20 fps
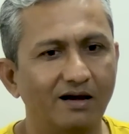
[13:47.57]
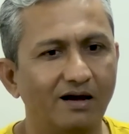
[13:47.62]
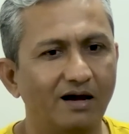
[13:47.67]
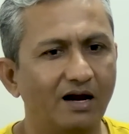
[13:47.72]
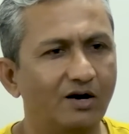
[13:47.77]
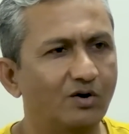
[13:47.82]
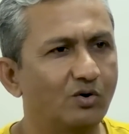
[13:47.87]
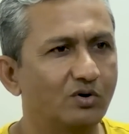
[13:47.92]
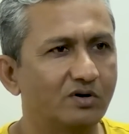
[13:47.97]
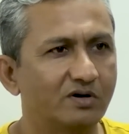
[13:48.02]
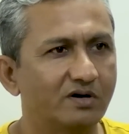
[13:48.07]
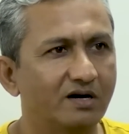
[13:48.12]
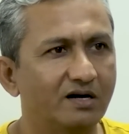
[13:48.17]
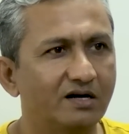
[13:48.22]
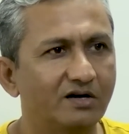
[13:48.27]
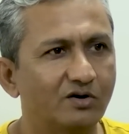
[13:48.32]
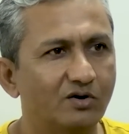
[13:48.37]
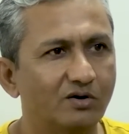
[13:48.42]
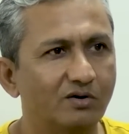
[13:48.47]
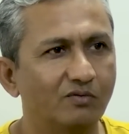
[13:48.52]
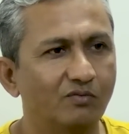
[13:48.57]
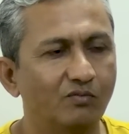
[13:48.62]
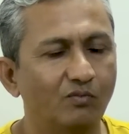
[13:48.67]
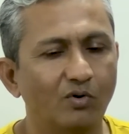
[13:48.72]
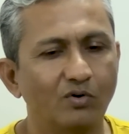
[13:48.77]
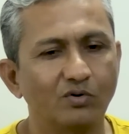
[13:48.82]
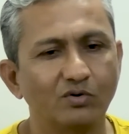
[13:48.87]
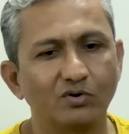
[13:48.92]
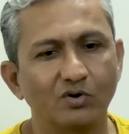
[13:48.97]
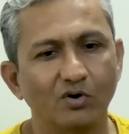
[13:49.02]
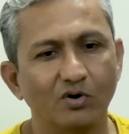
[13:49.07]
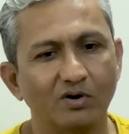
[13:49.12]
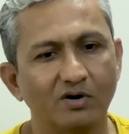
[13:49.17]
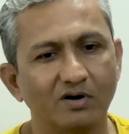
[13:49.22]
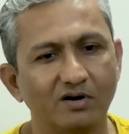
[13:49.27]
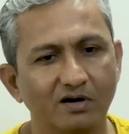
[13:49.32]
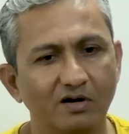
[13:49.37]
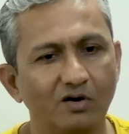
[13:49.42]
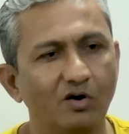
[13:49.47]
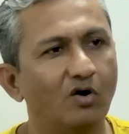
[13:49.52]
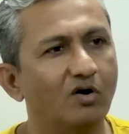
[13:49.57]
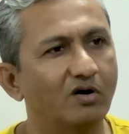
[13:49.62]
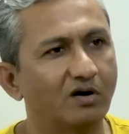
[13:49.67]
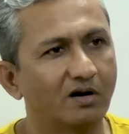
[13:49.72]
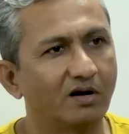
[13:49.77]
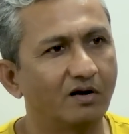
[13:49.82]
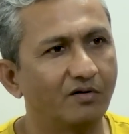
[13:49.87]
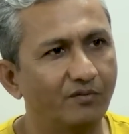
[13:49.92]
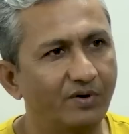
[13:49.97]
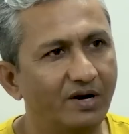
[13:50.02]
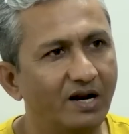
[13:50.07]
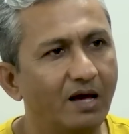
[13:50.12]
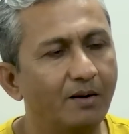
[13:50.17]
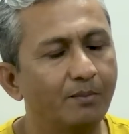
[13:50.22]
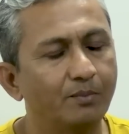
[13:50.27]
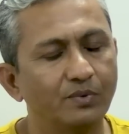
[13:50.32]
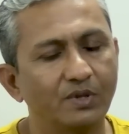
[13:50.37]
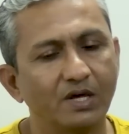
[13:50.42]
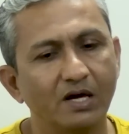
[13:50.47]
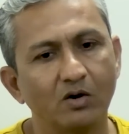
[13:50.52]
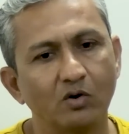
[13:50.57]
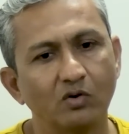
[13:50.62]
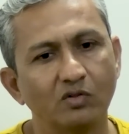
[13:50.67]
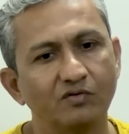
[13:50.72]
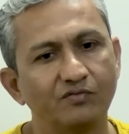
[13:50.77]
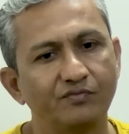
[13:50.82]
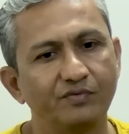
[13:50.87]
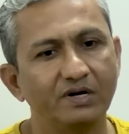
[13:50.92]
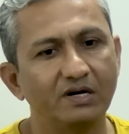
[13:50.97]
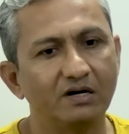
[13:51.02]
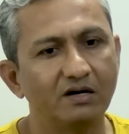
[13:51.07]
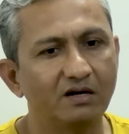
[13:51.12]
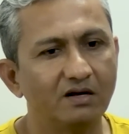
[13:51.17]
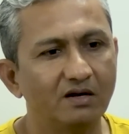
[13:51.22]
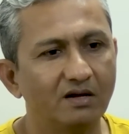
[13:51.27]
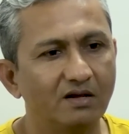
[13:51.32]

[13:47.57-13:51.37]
I don't really want to talk a lot when I'm there on the field.